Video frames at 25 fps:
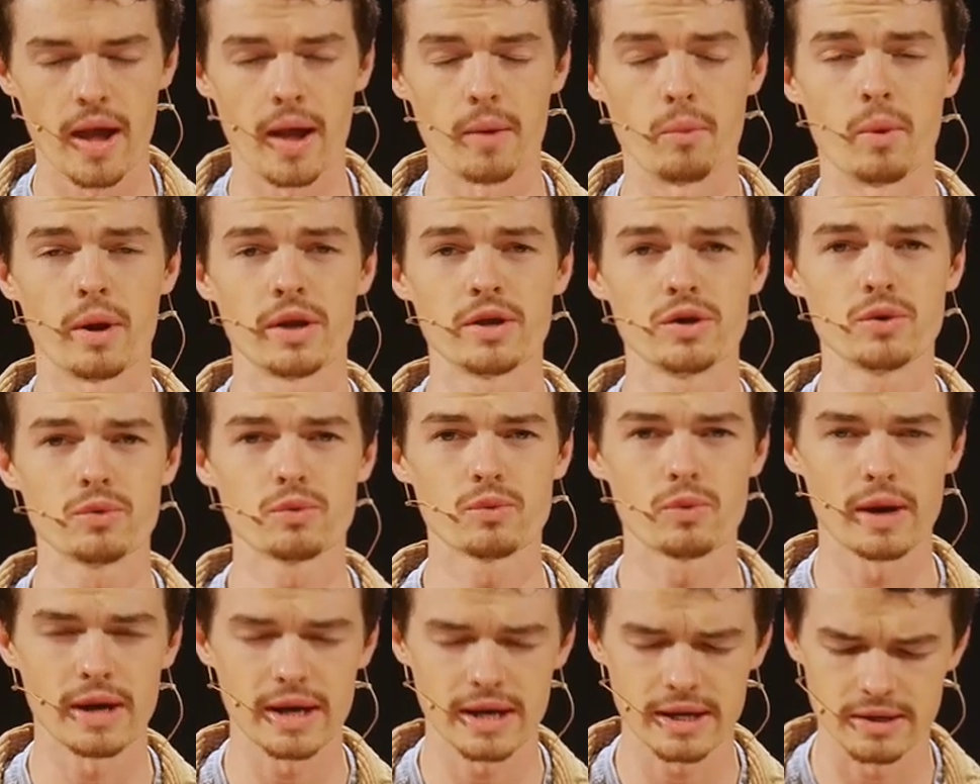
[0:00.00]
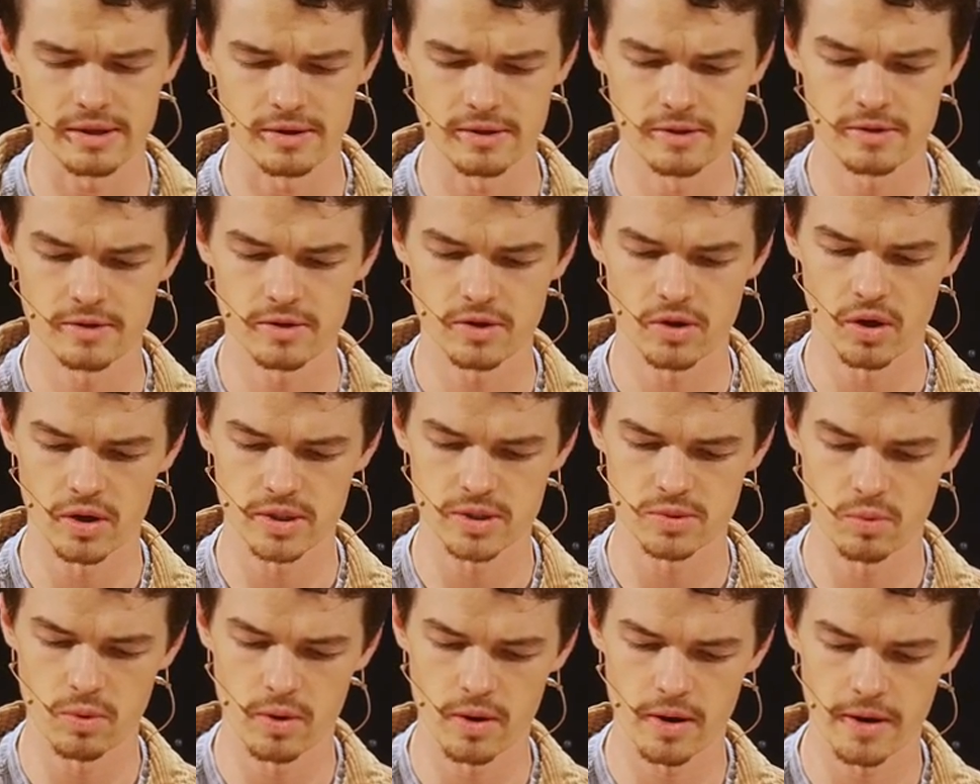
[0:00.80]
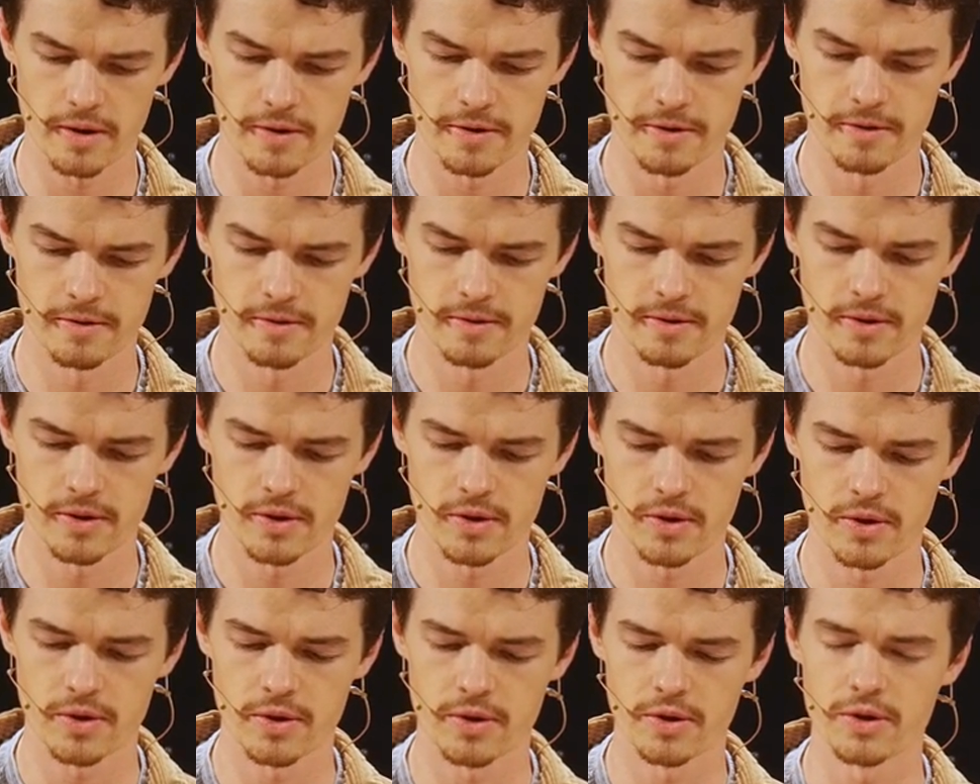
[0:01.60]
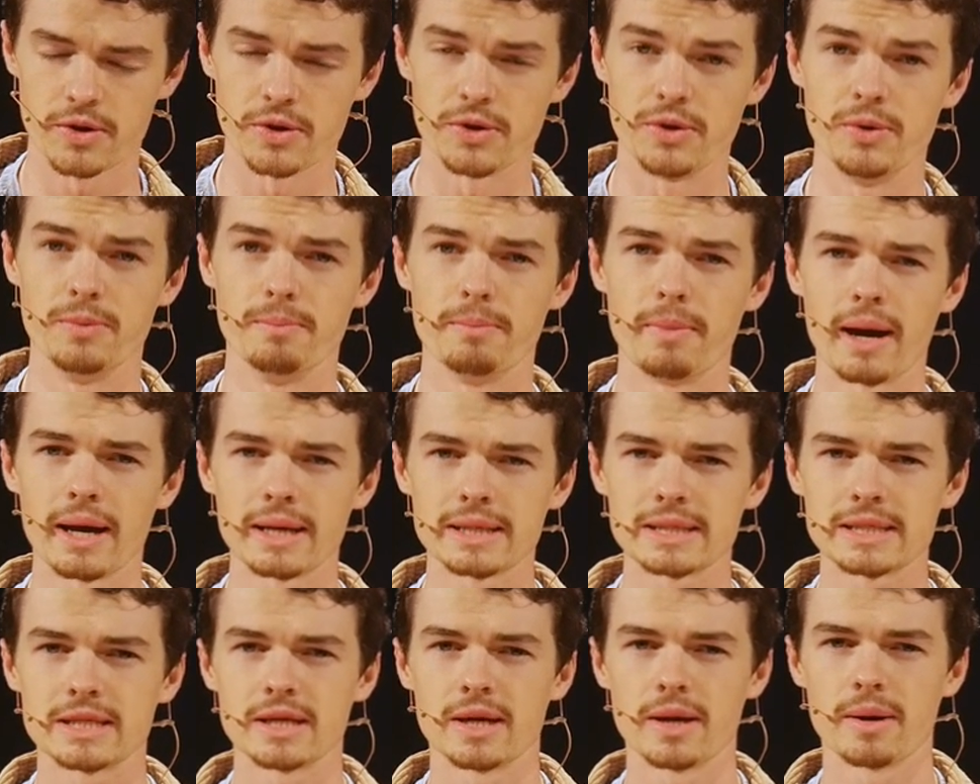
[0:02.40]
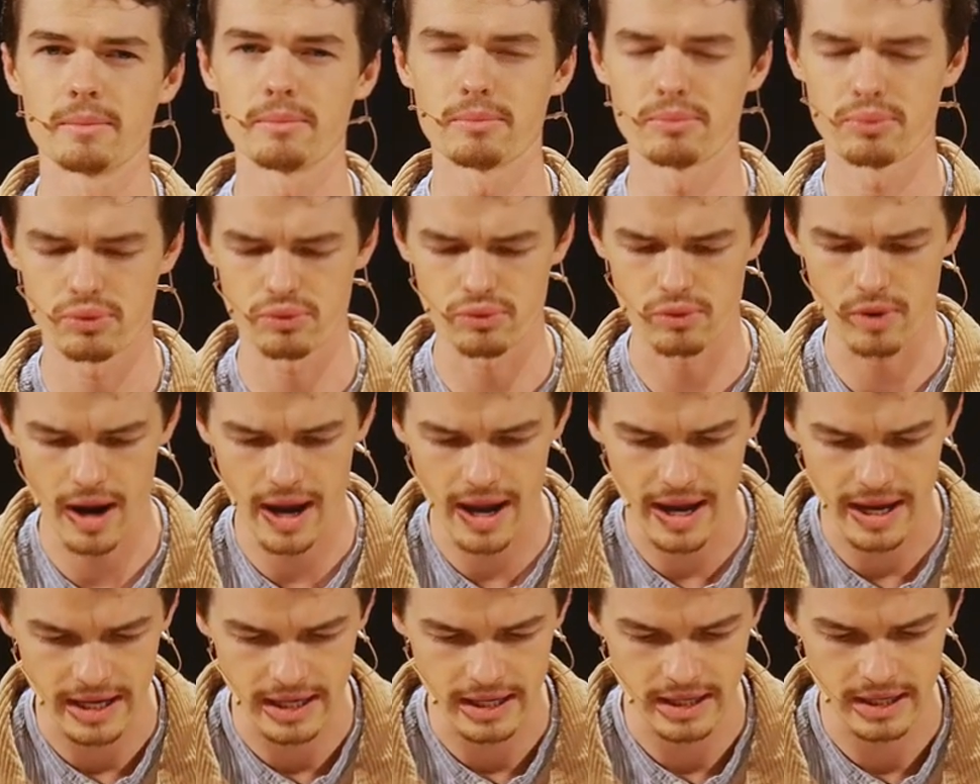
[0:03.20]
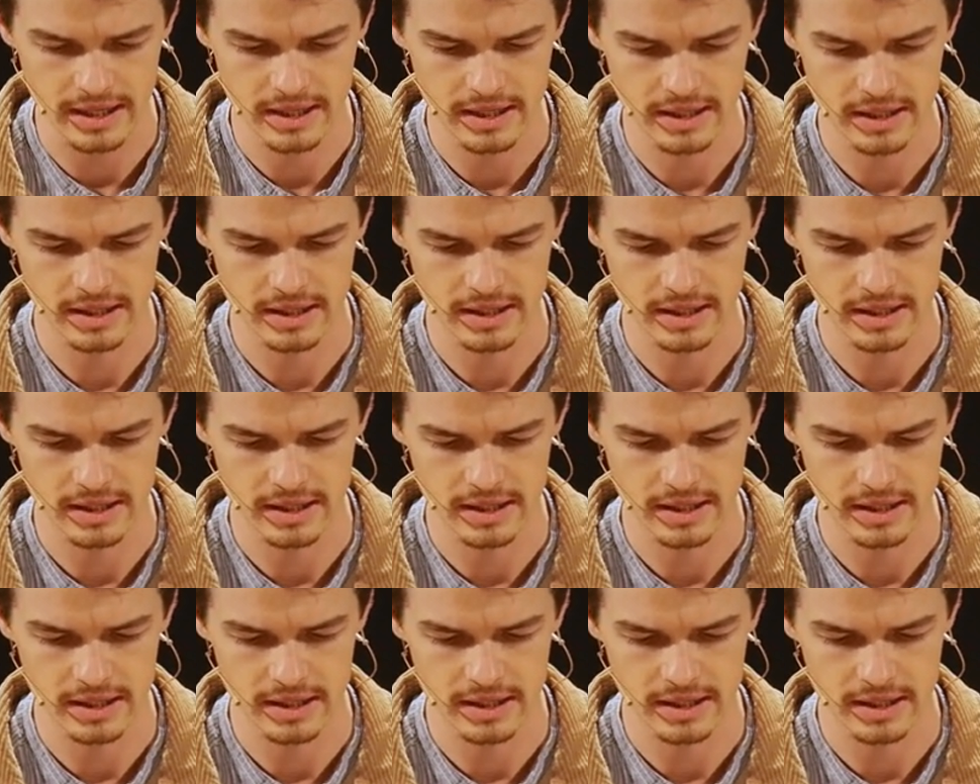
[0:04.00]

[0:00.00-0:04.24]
and when you read God's word, you must pray